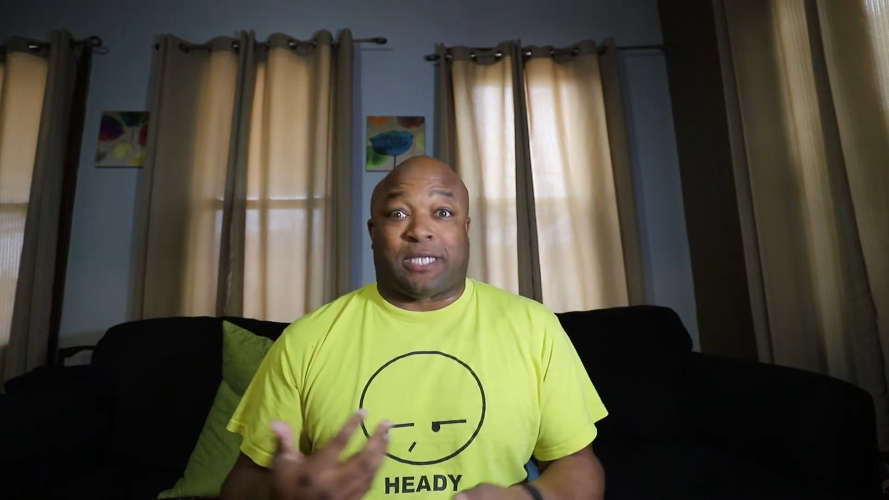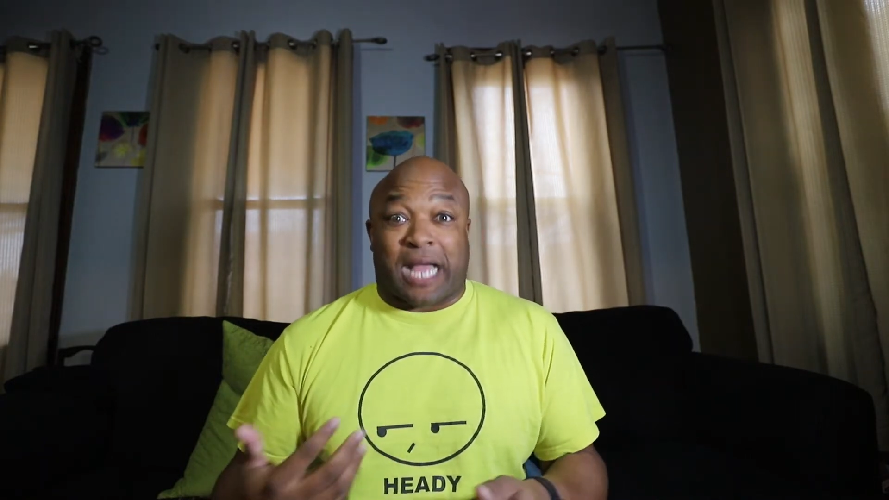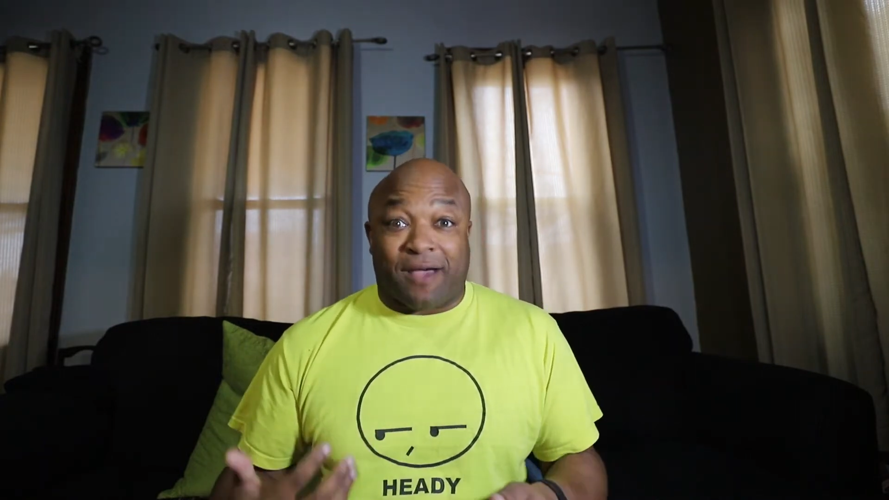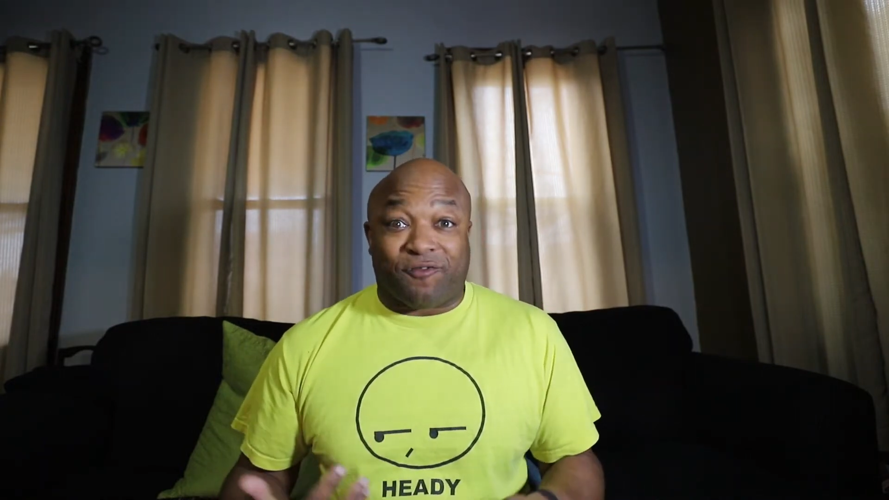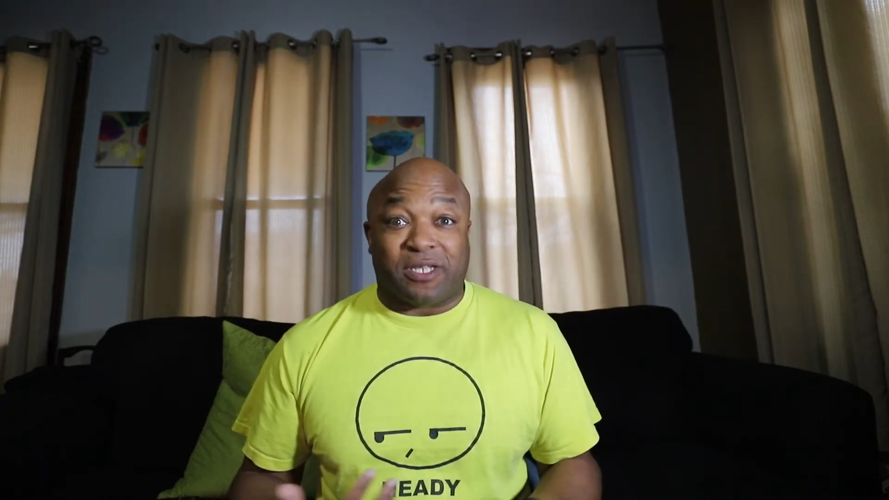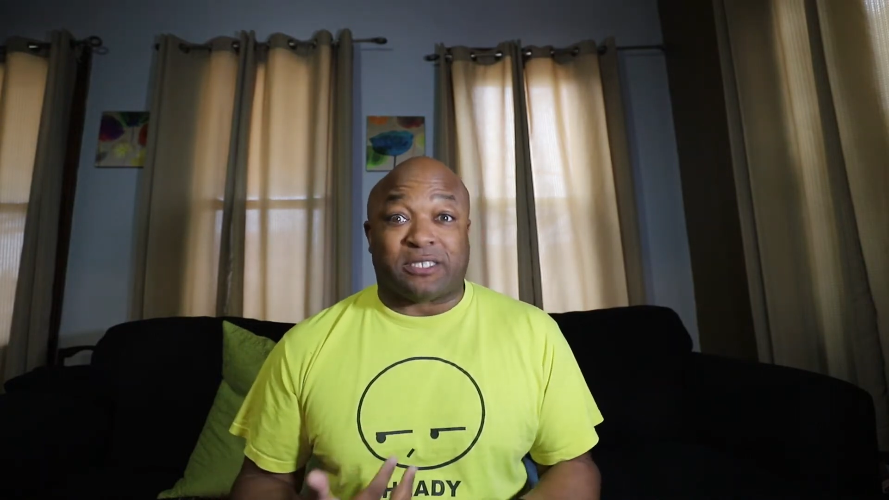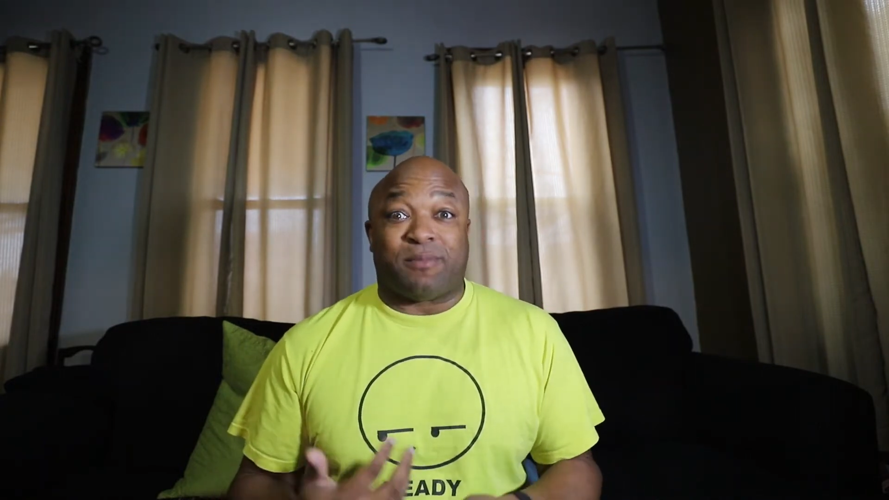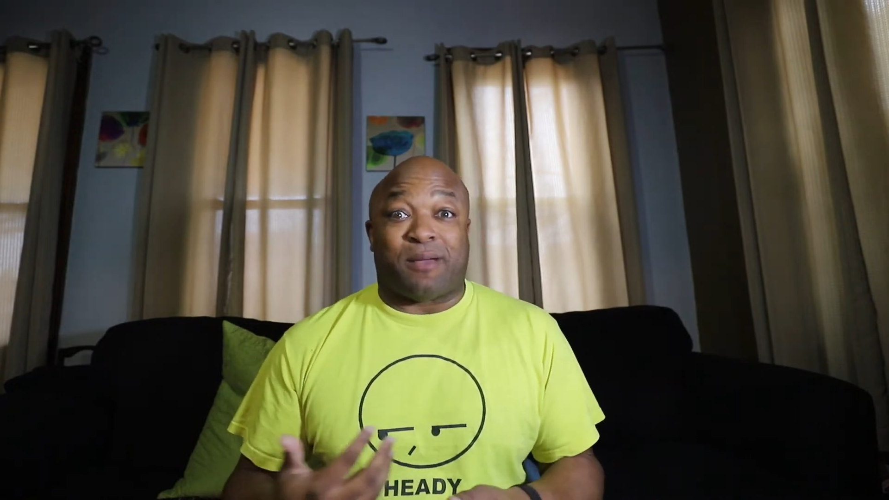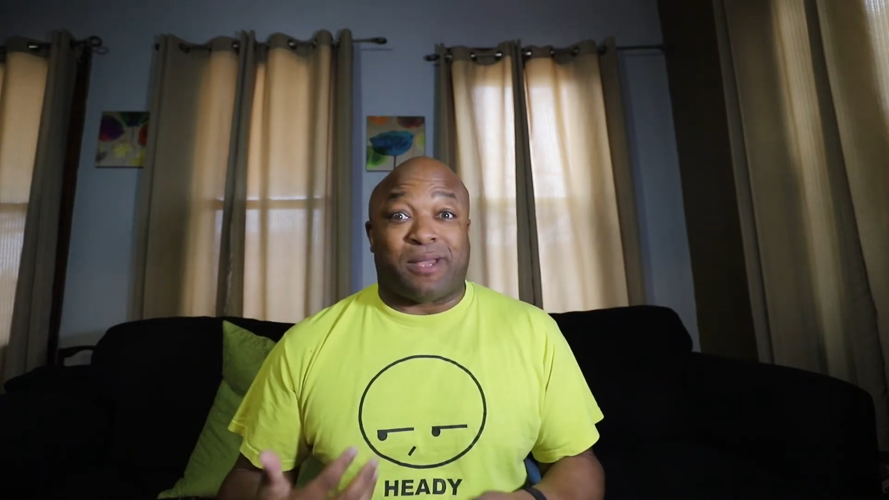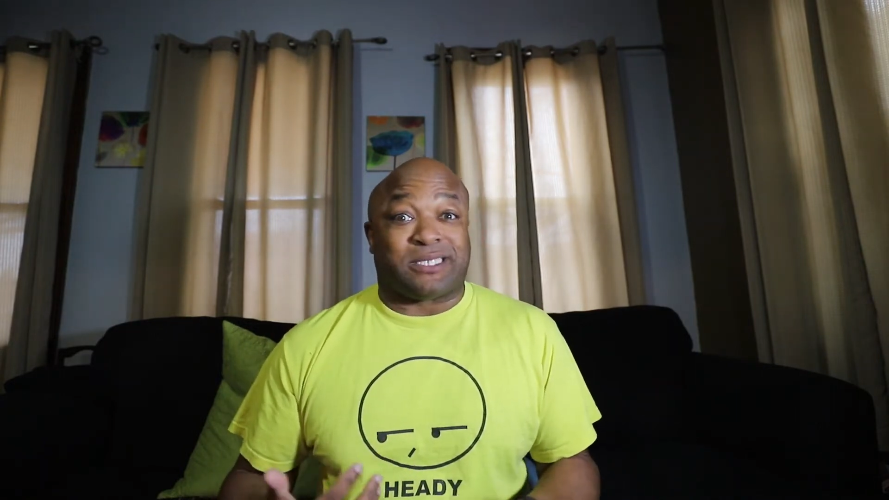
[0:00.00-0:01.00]
confidence
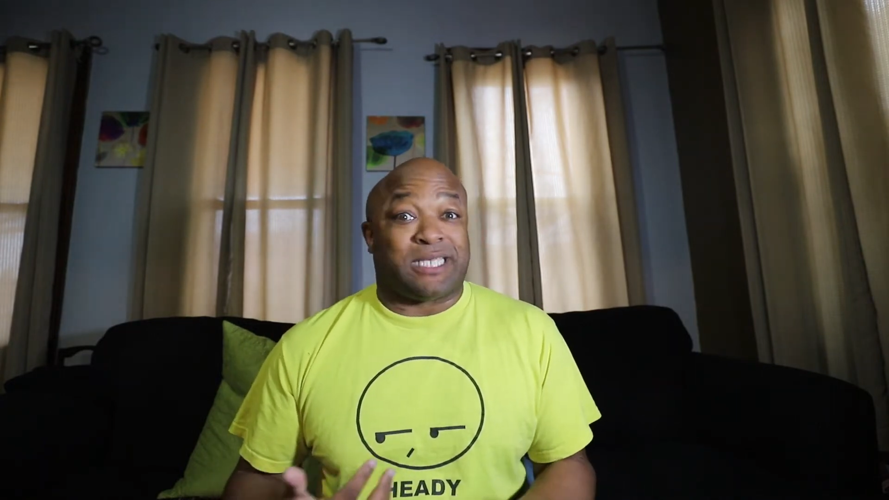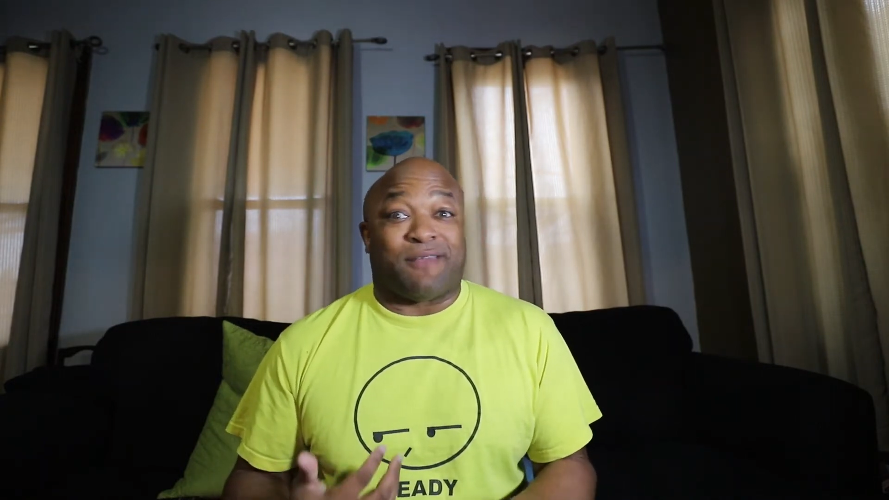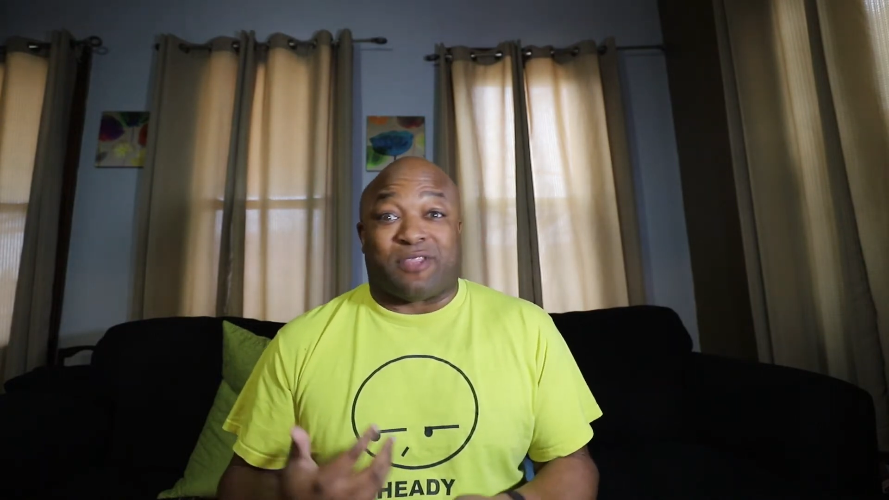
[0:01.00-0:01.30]
about myself,